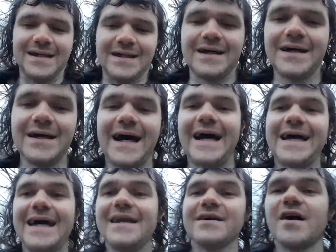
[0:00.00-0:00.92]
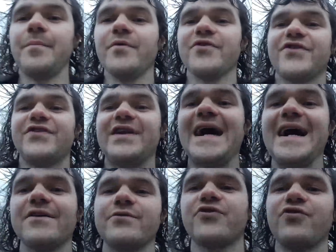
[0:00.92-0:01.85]
I hit a couple
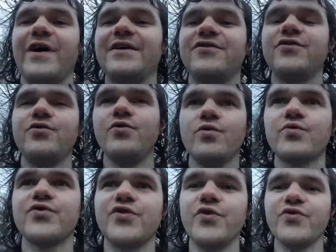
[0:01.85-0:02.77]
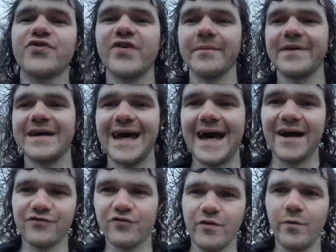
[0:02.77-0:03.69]
snags with trying to do something
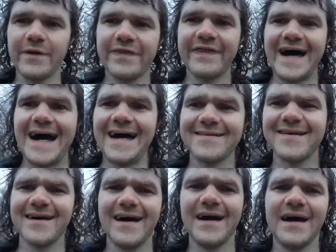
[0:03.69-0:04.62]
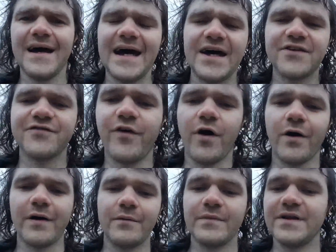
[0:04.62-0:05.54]
extra with that.
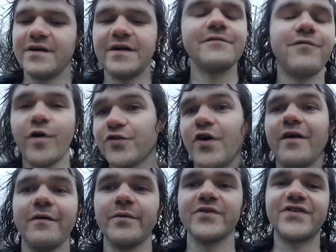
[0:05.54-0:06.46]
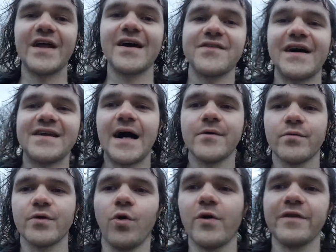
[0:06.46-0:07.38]
First off, I was setting aside time to
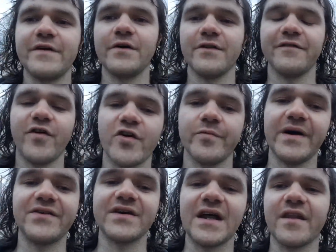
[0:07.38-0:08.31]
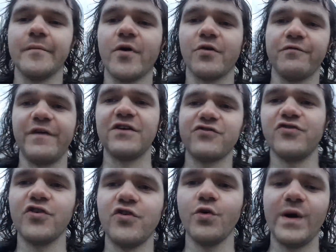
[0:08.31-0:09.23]
record the video in the first place and getting the
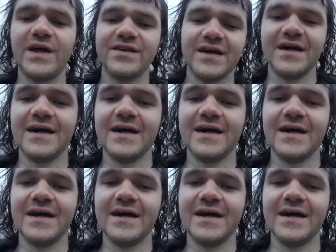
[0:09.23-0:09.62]
motivation to do it.